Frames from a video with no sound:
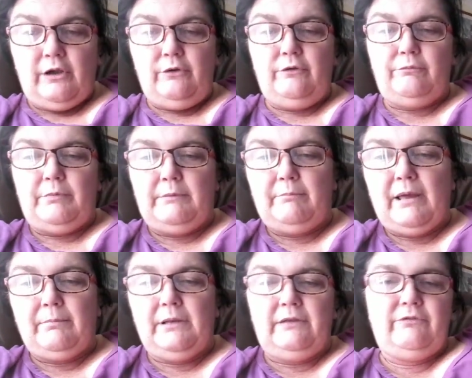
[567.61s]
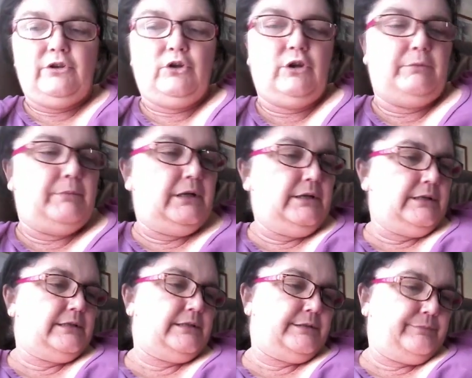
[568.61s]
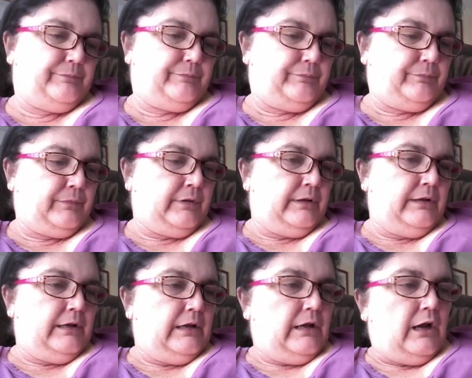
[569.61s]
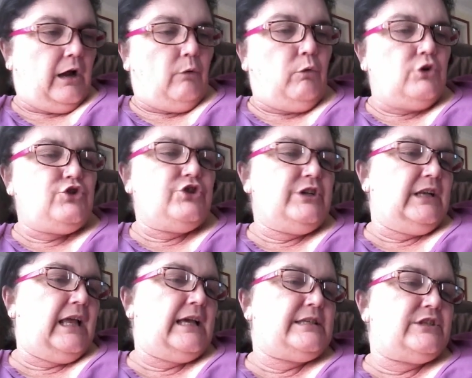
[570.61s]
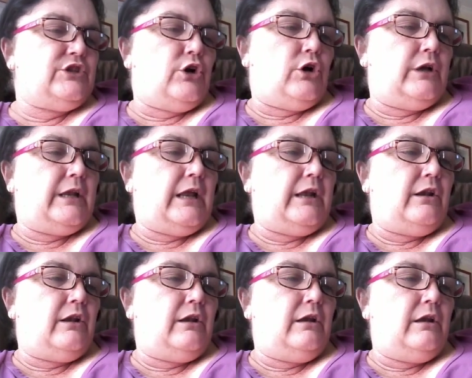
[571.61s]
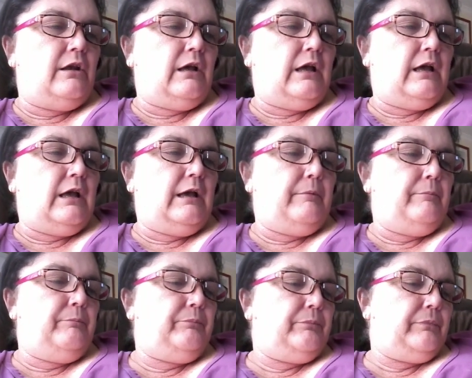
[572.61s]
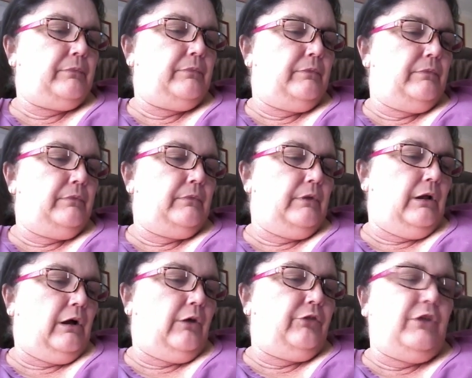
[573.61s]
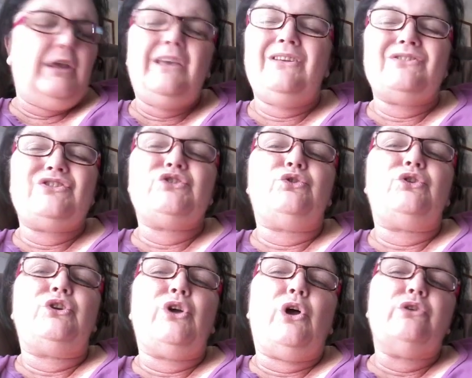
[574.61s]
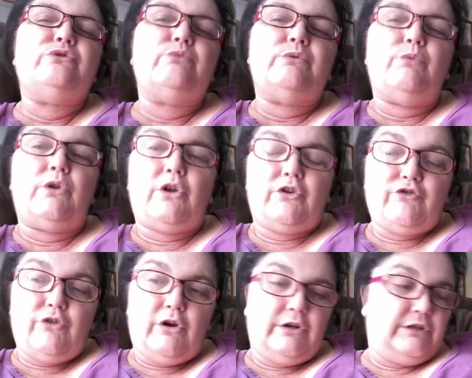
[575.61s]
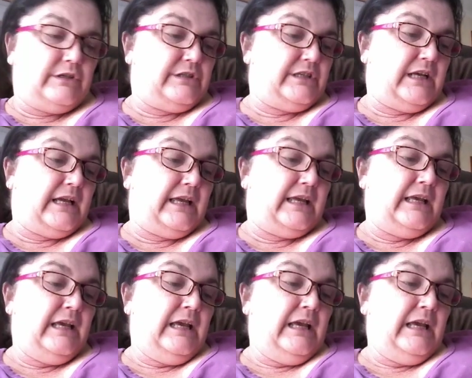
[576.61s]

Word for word: I've been babbling for nine minutes. I watched it last night and um, I think it sort of goes with what I try to say.